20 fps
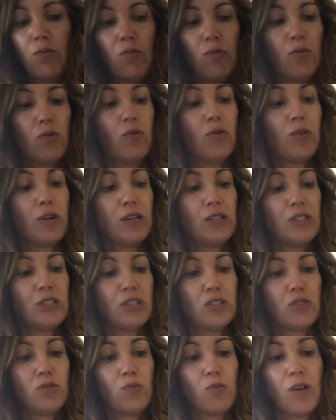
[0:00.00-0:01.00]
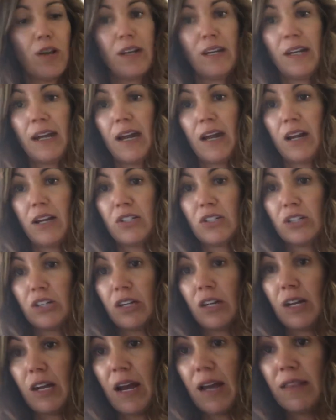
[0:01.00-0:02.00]
orange is one
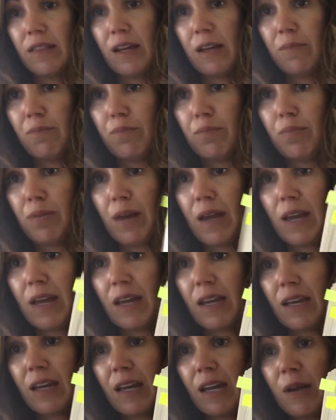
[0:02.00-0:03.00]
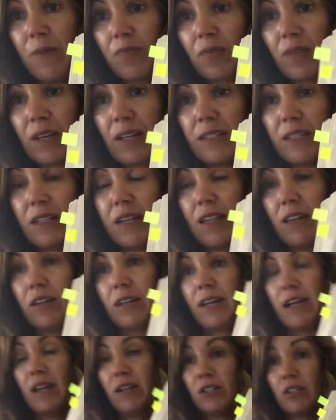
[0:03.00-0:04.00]
character, and then pink is another
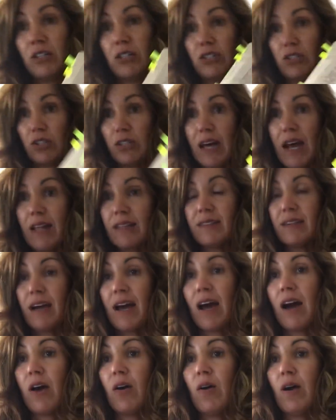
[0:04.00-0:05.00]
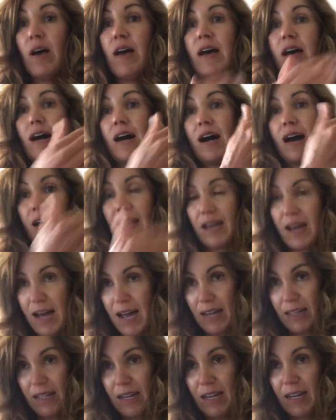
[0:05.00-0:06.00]
character. So that's how I
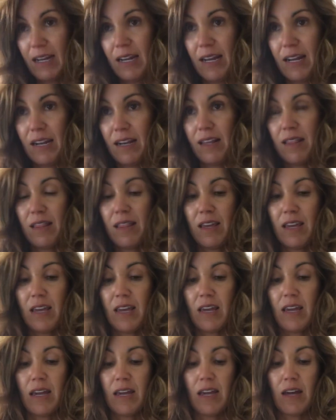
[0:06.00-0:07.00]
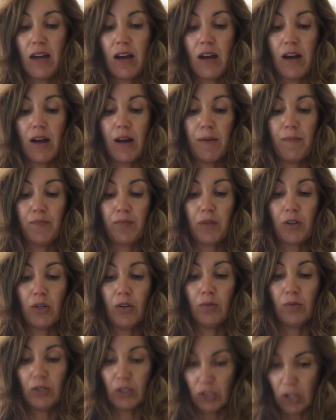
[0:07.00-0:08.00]
highlighted the
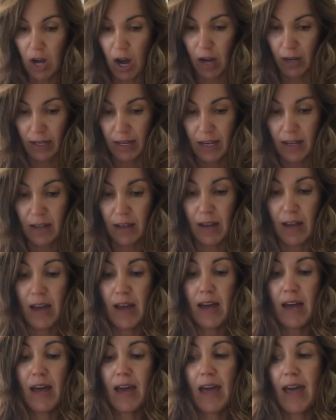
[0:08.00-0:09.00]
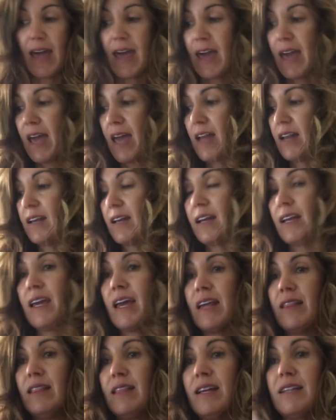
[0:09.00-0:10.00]
who was talking. And
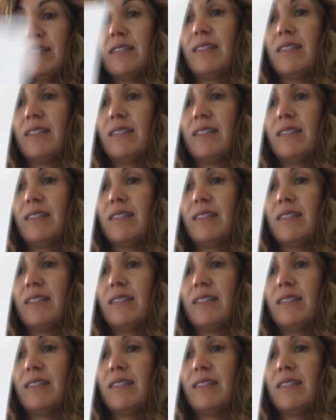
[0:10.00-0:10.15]
again, this